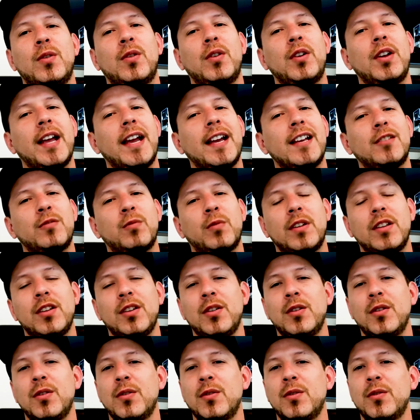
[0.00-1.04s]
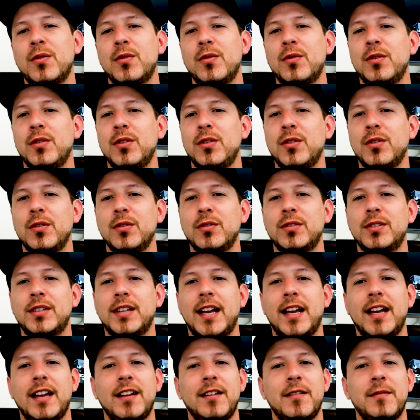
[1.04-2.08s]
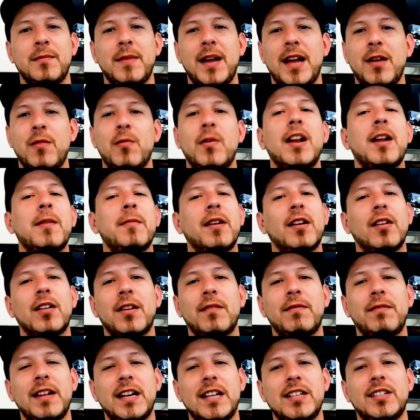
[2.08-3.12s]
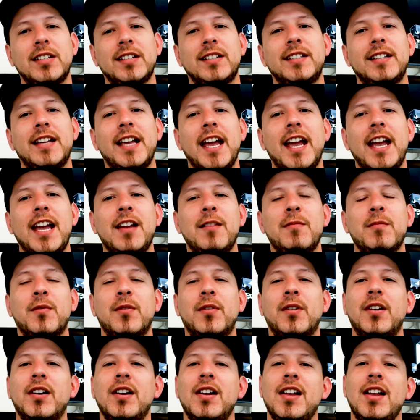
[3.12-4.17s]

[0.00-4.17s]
there are days when you say, man, when am I gonna finish this game,